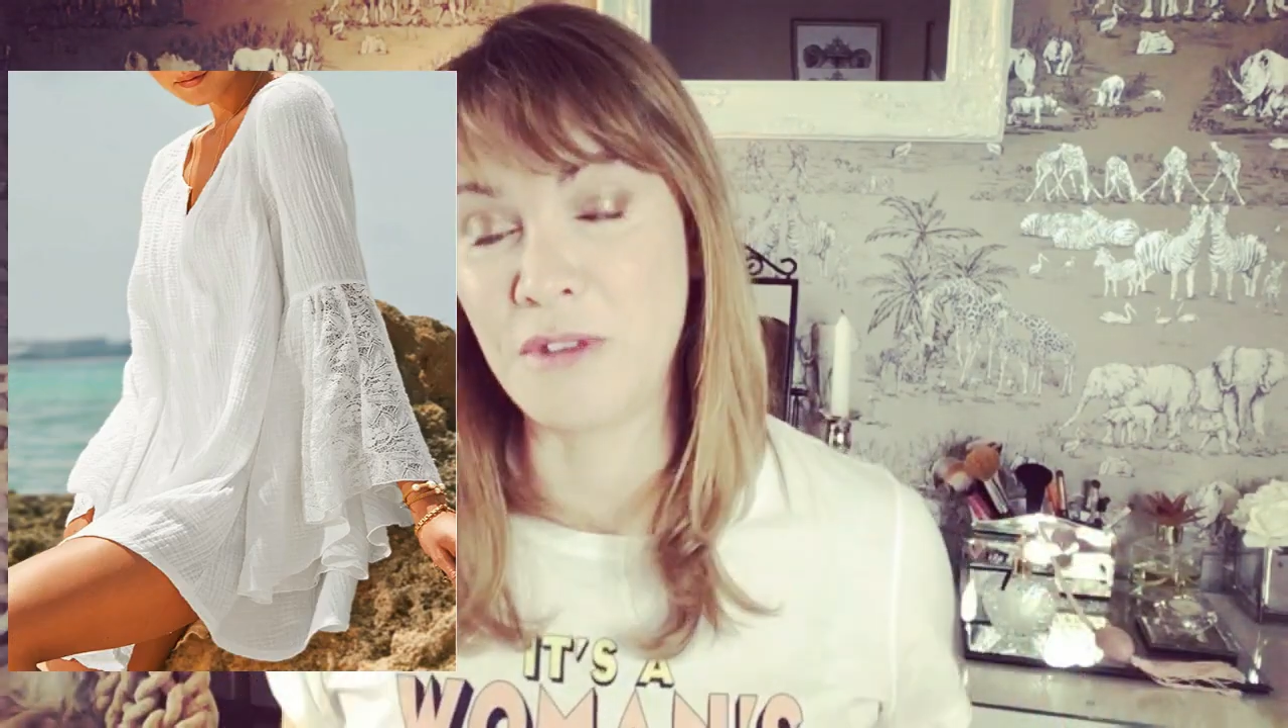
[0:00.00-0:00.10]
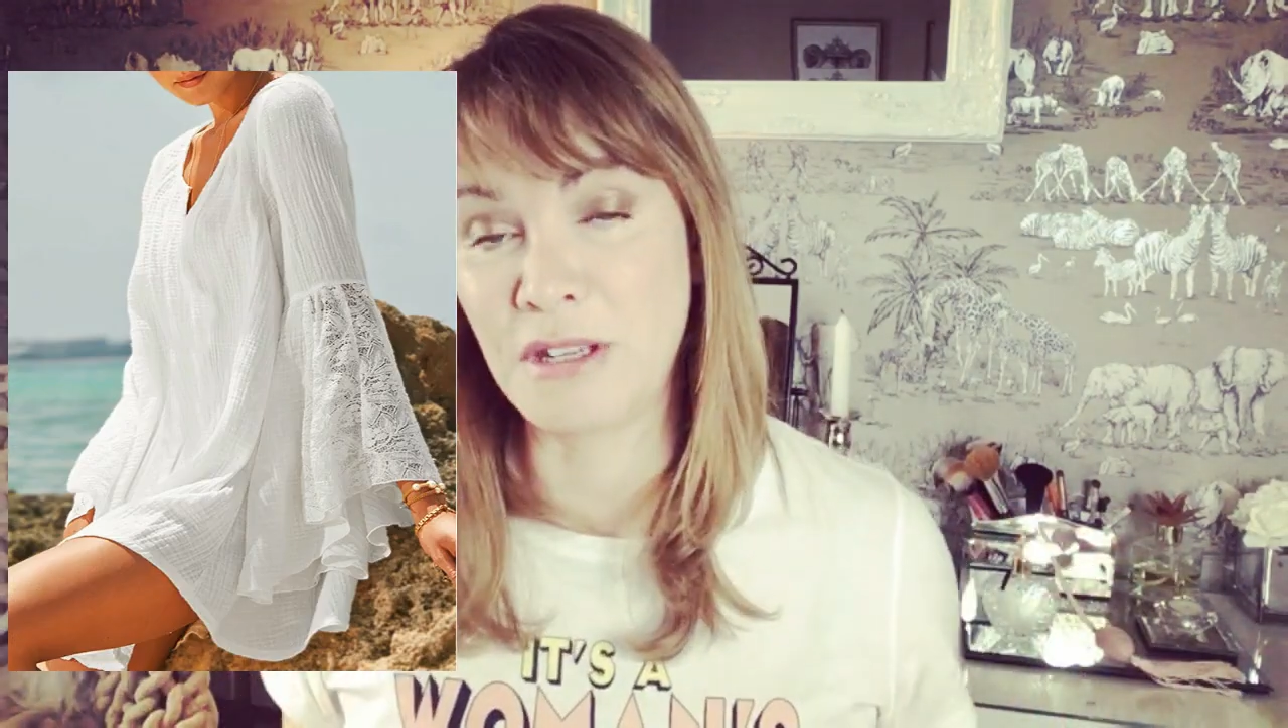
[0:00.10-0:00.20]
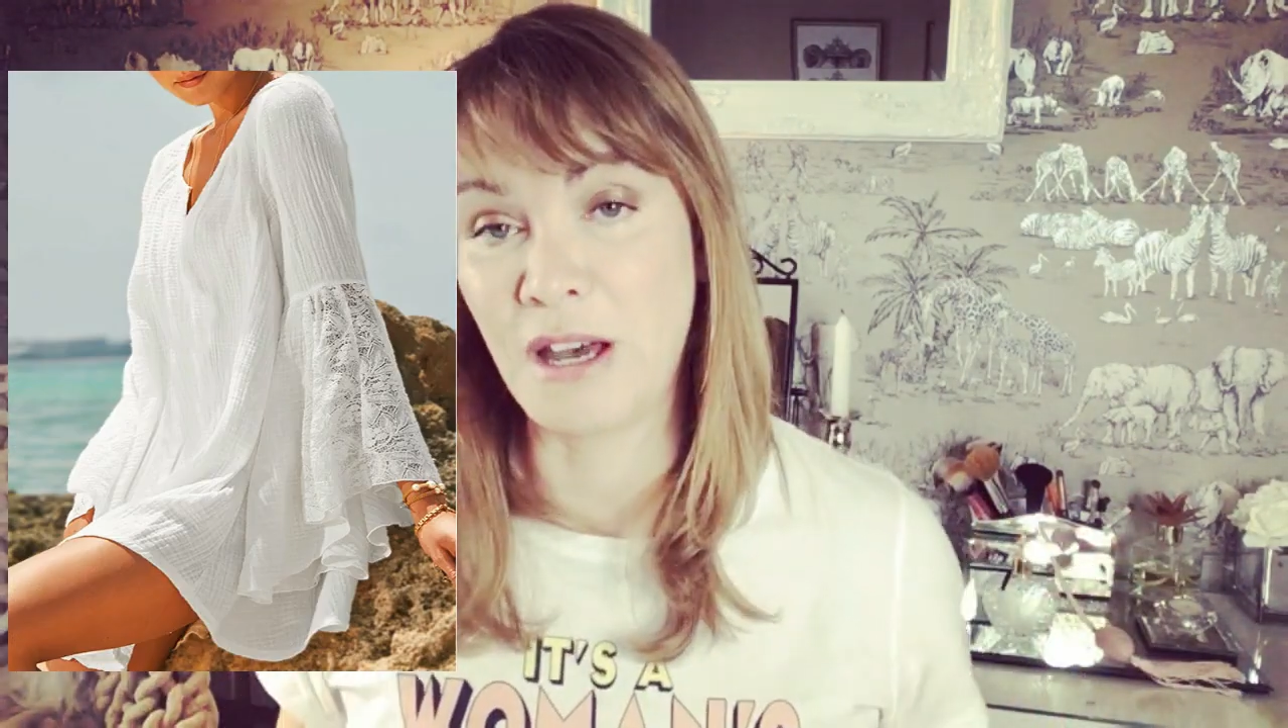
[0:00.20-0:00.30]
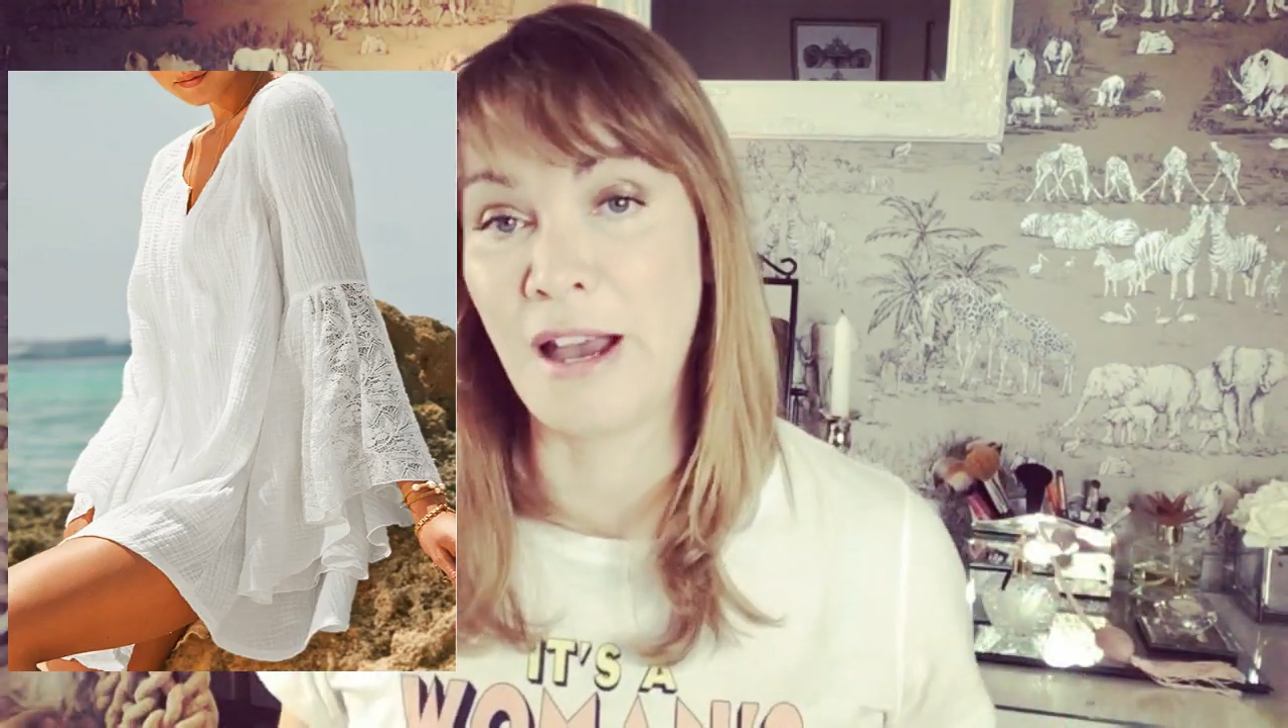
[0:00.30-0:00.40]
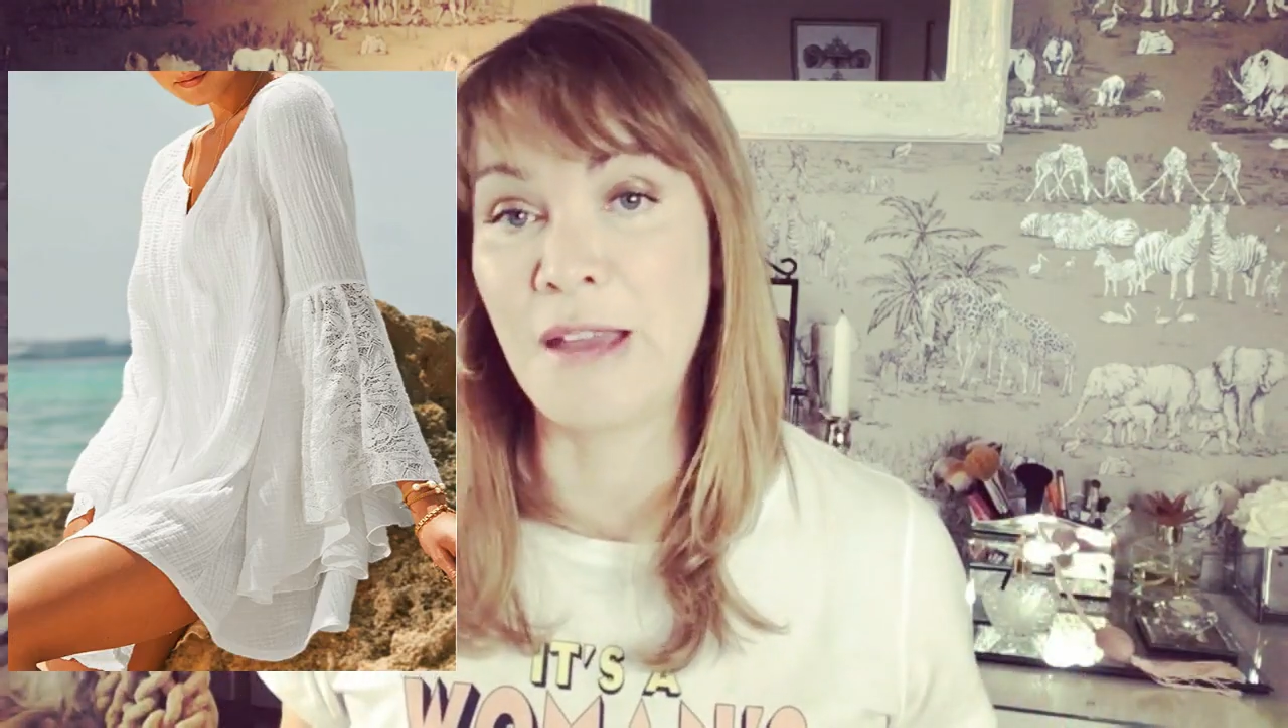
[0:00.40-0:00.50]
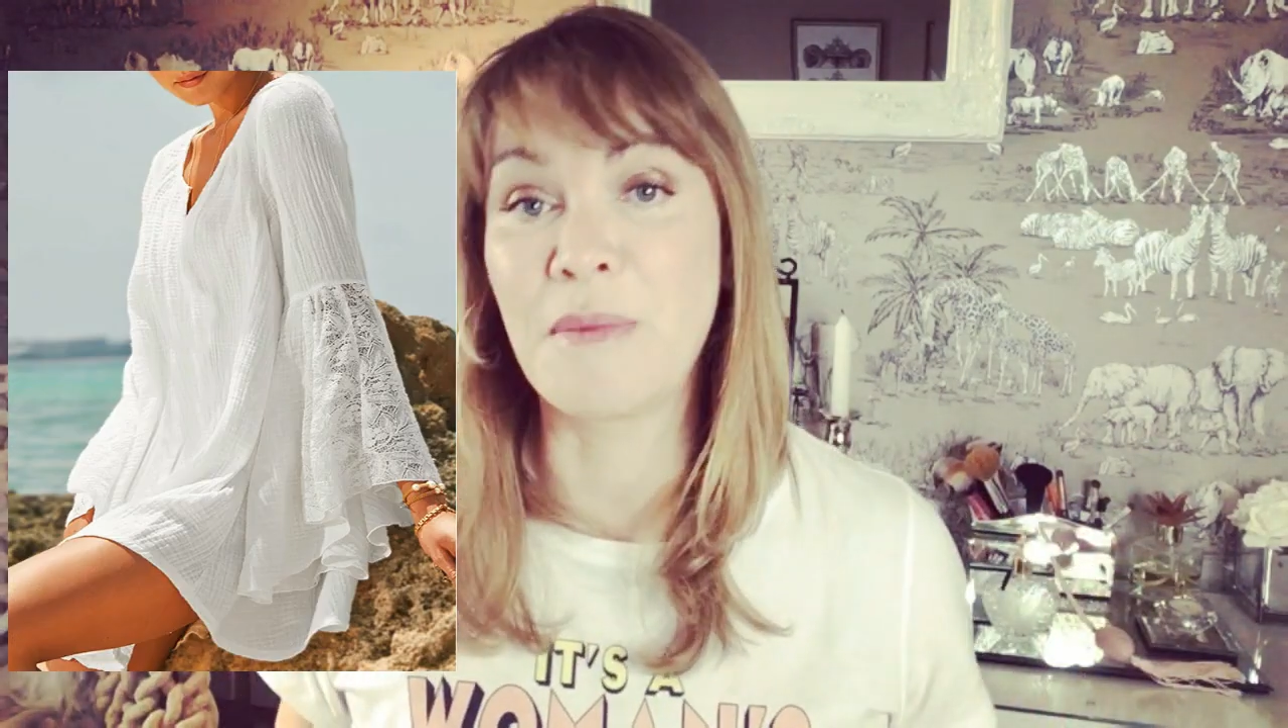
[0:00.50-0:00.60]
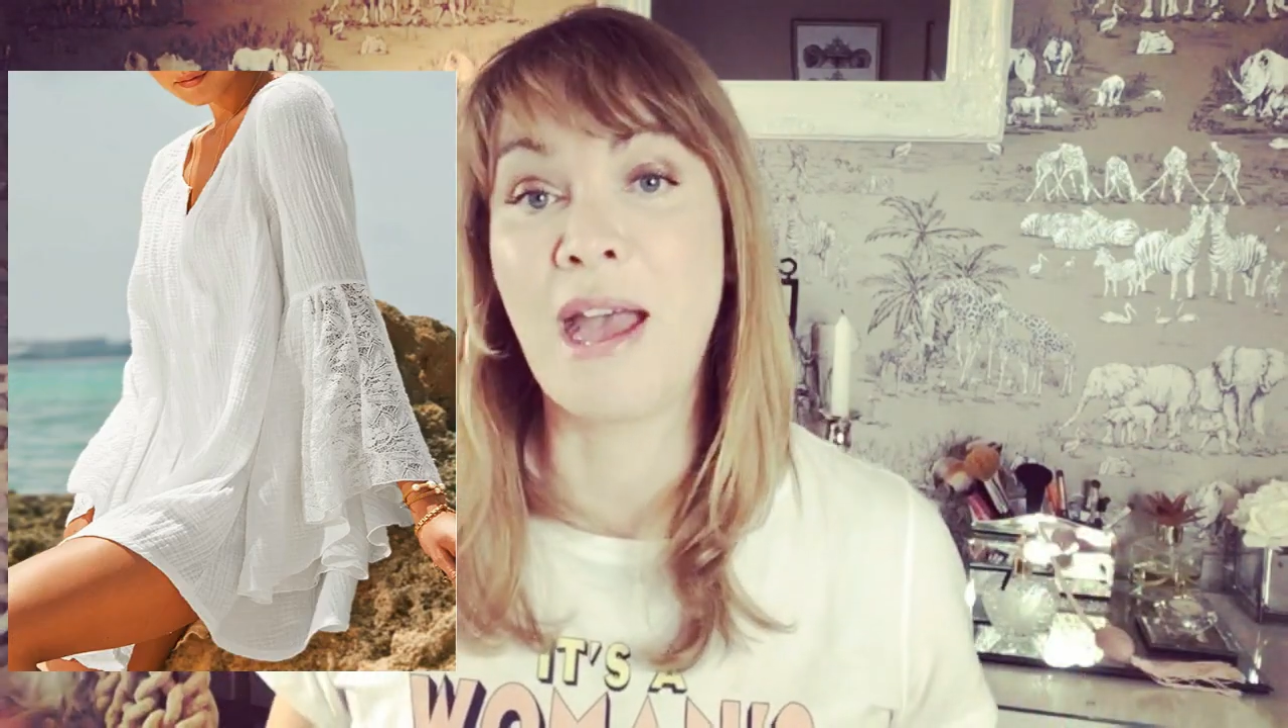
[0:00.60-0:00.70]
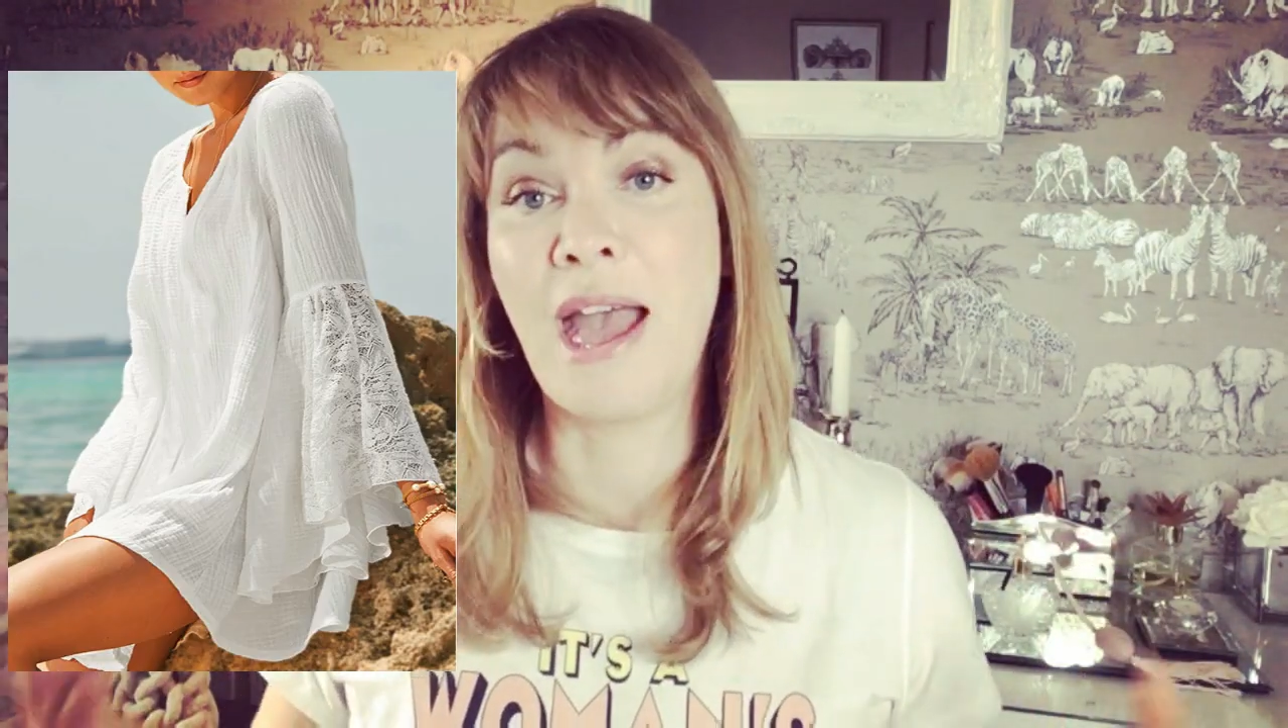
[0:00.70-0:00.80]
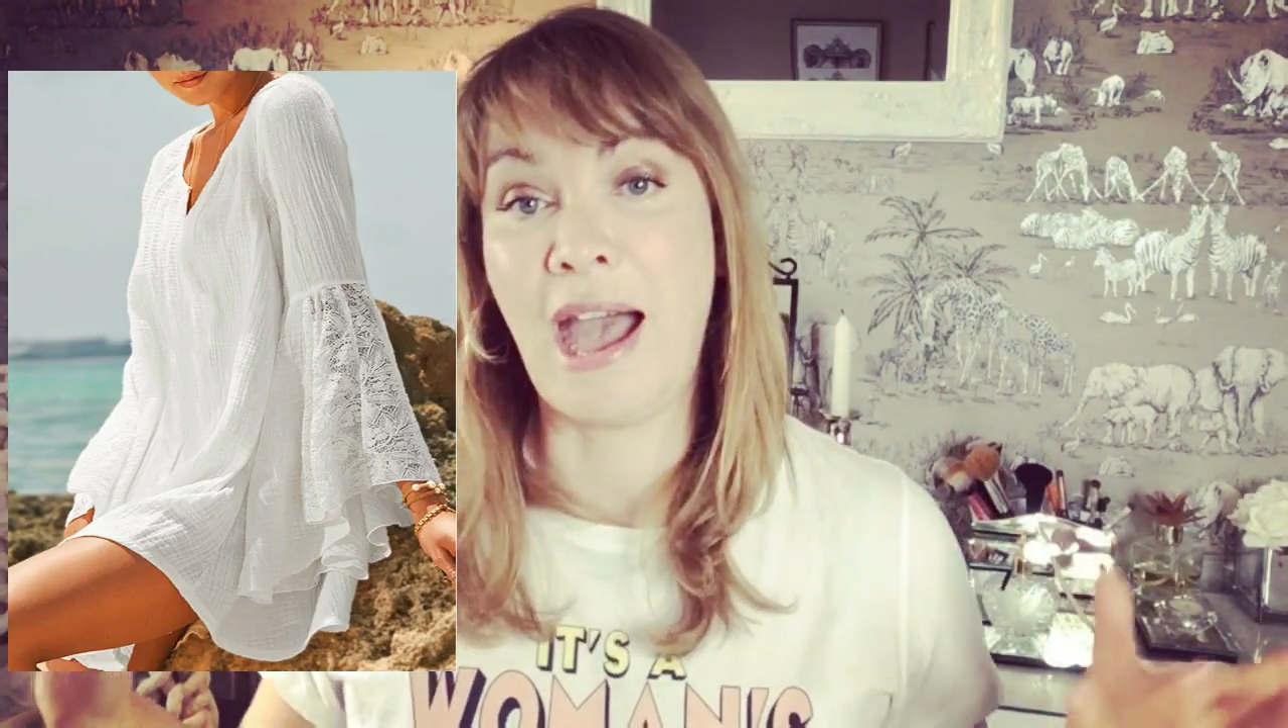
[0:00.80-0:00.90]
of the time